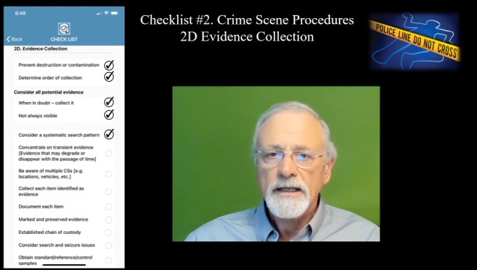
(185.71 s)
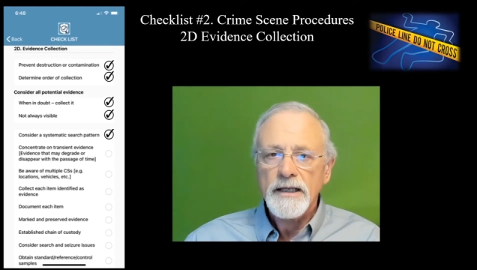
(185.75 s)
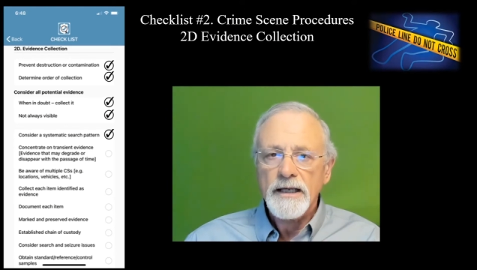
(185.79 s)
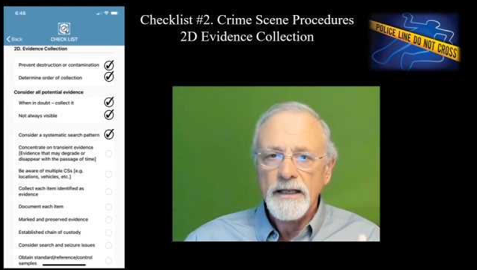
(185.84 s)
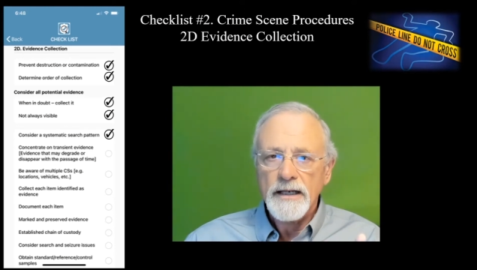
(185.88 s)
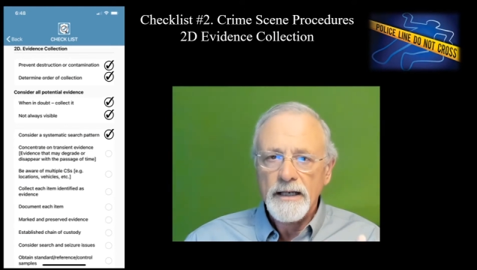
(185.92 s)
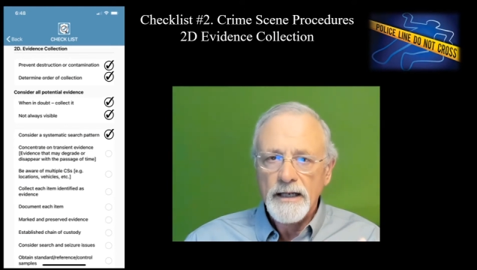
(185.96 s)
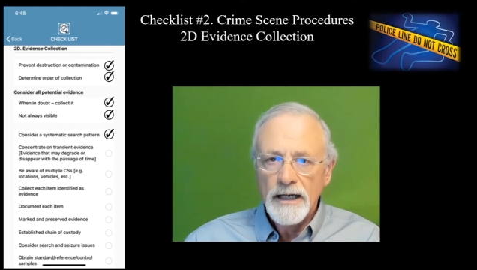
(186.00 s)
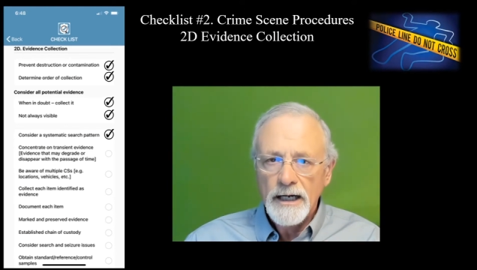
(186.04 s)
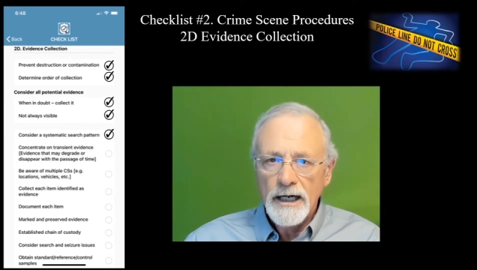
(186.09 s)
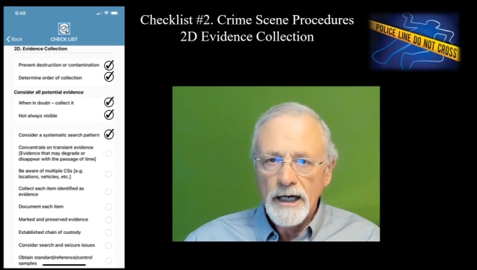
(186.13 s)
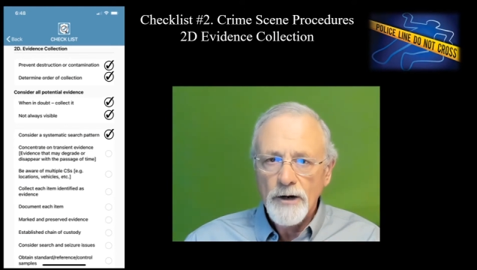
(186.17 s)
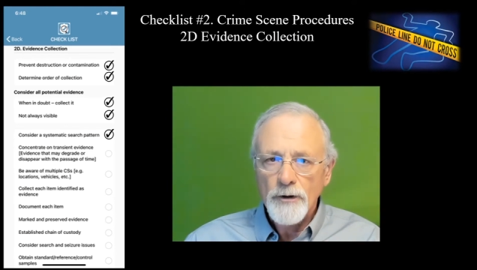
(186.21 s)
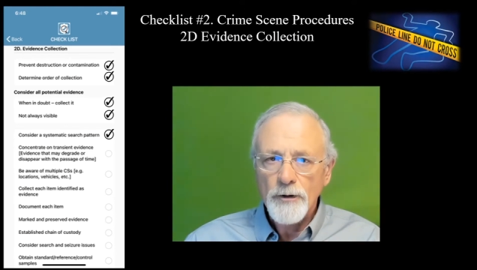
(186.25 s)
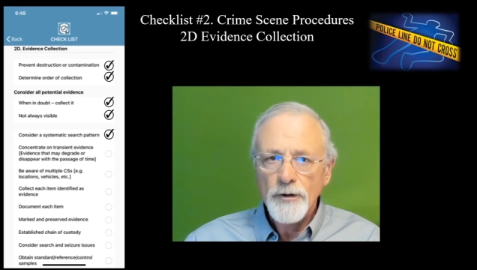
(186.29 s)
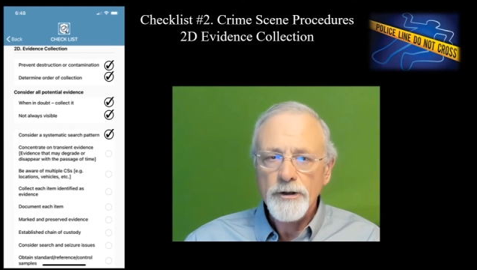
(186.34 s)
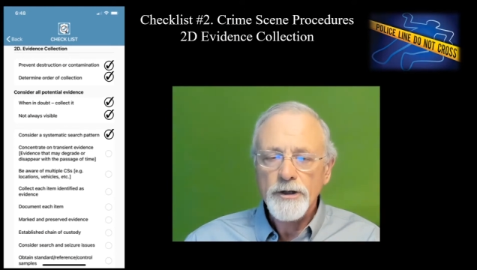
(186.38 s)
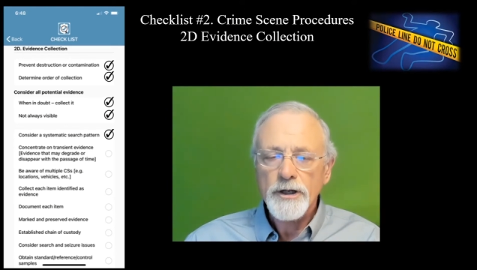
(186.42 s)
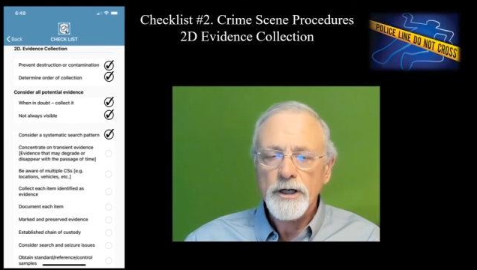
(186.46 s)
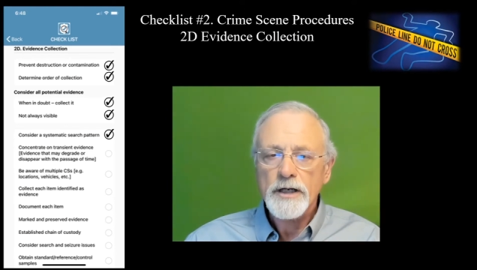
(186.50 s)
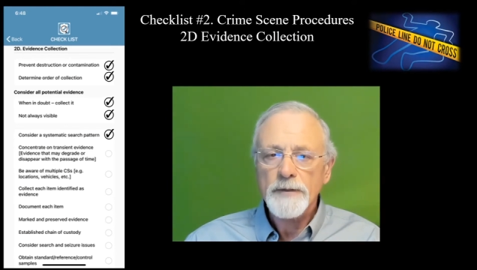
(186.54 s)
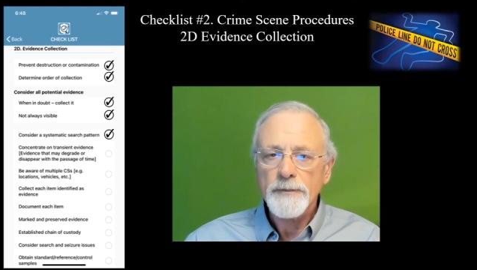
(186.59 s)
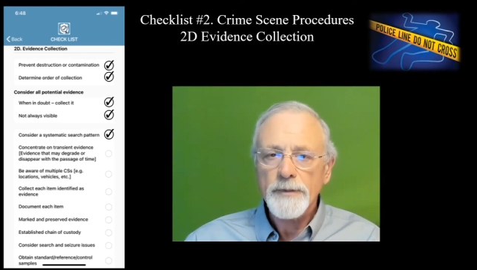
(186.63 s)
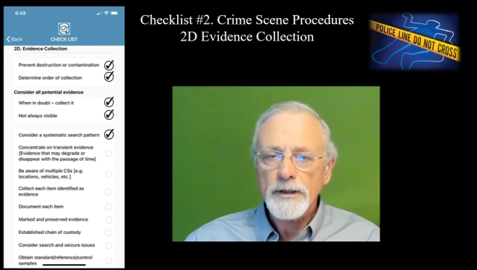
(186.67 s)
and how are
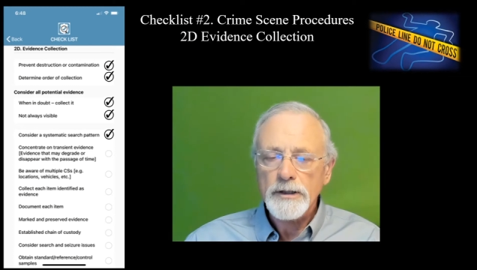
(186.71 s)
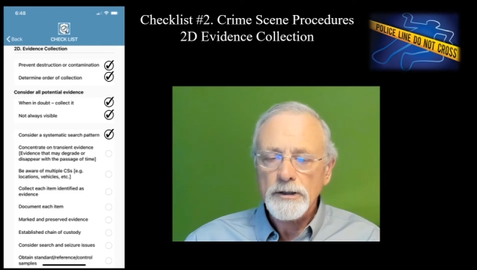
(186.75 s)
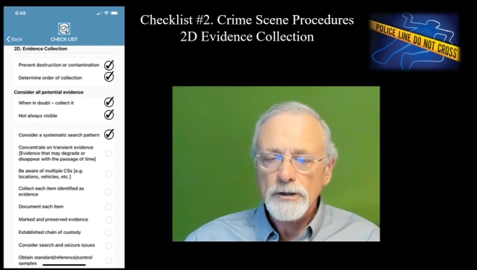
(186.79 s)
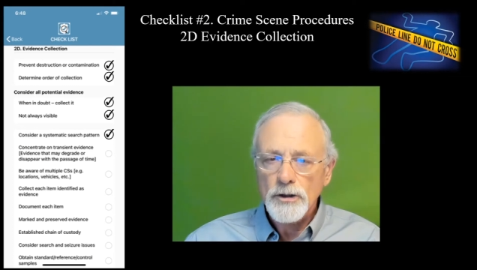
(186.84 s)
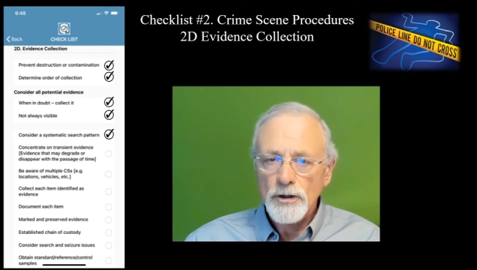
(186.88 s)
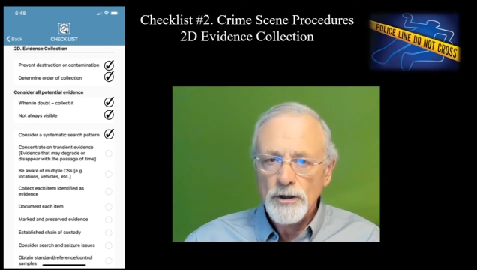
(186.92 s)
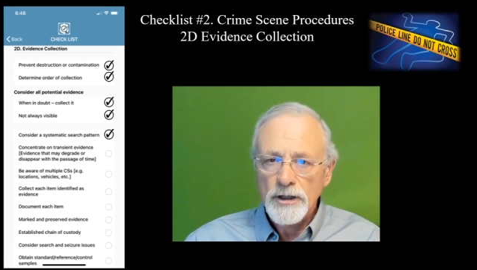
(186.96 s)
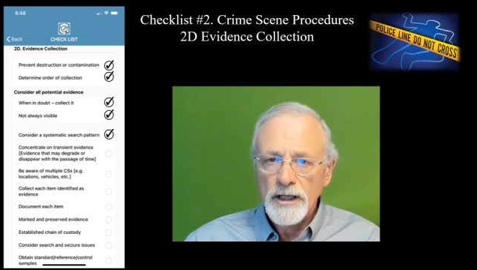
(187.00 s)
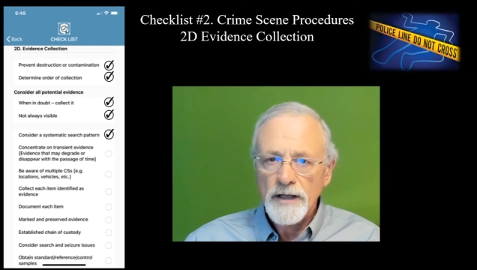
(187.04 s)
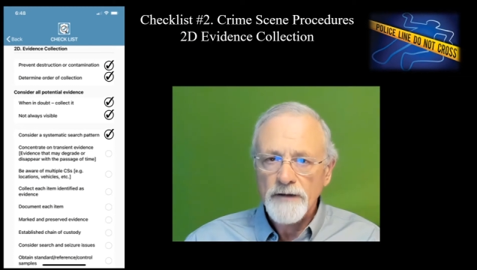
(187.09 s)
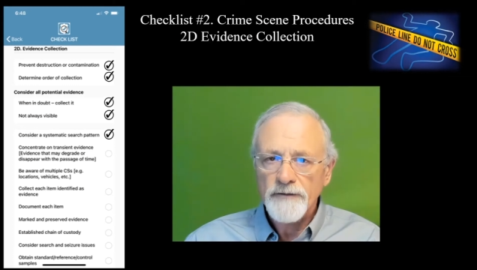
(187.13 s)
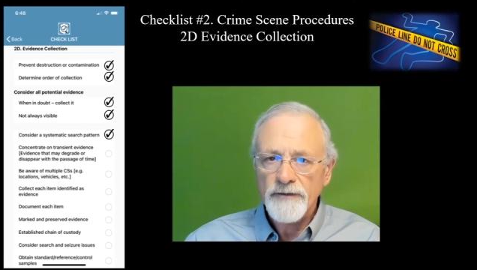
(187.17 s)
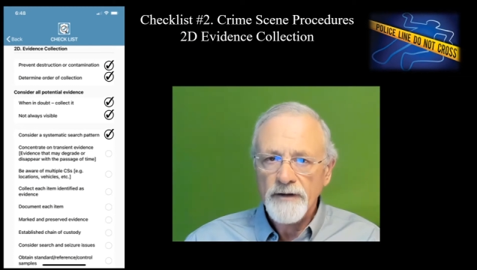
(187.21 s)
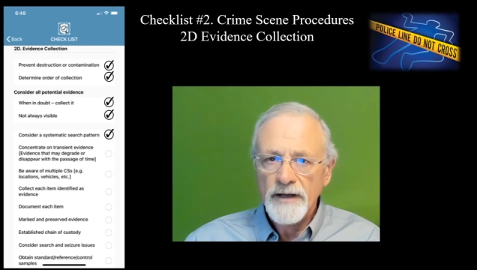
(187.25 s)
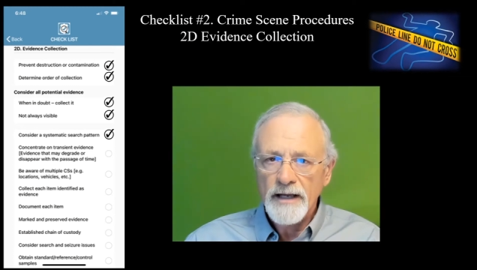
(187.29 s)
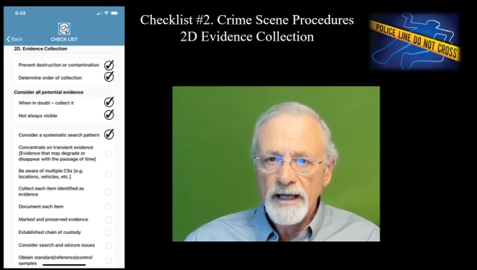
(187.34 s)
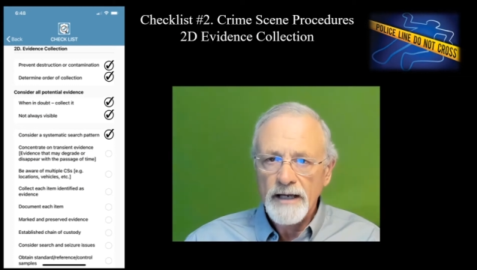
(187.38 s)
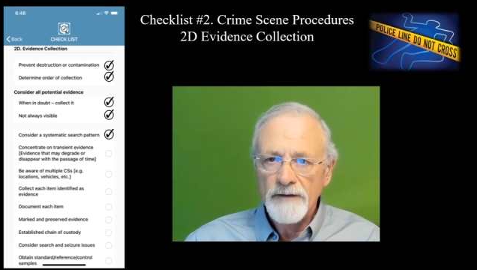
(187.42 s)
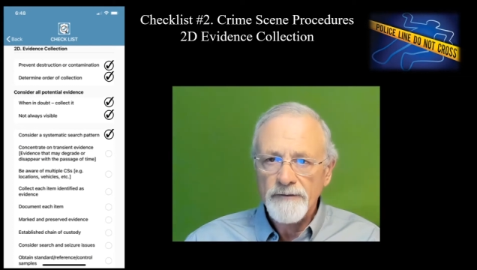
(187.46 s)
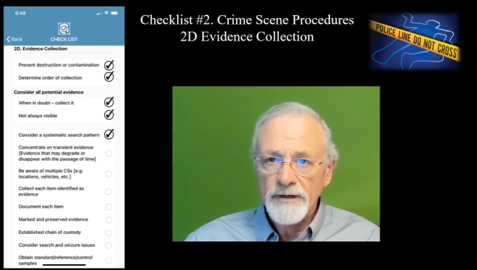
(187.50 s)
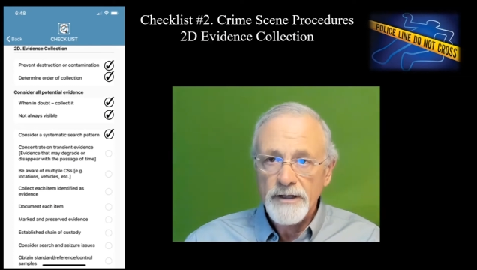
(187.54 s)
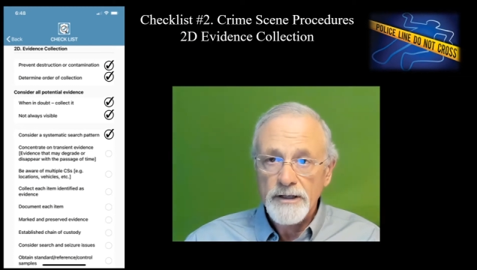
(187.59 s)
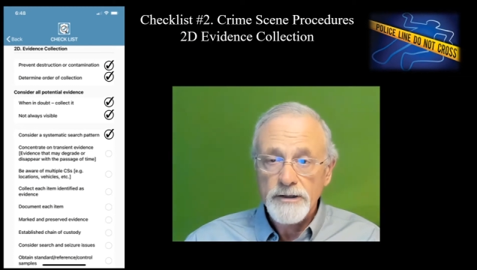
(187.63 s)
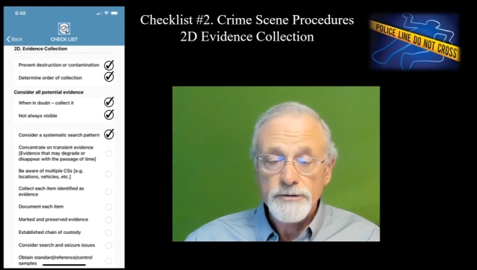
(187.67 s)
you going to be looking for
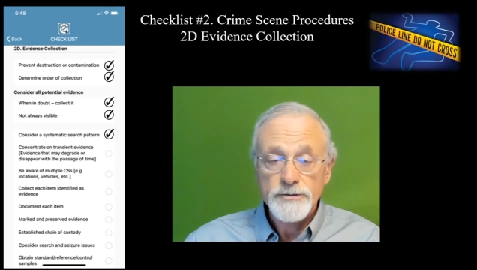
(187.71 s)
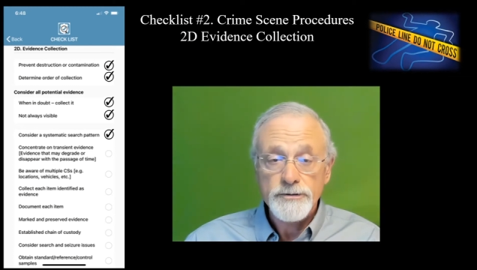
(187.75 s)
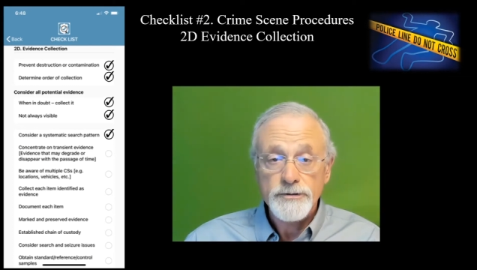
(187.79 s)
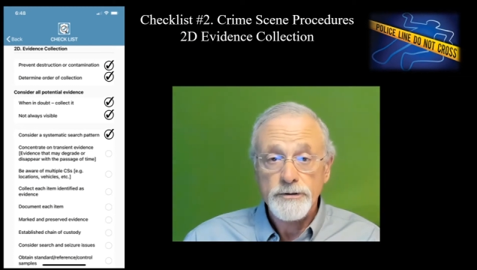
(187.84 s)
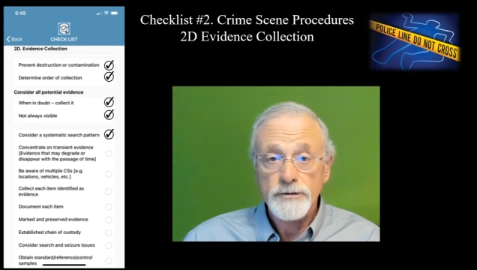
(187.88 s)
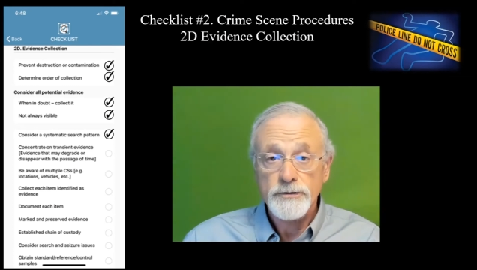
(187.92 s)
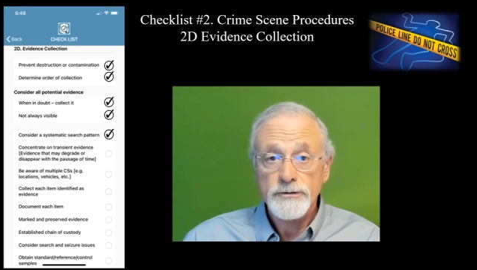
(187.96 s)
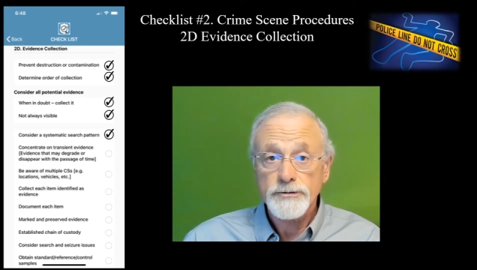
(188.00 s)
evidence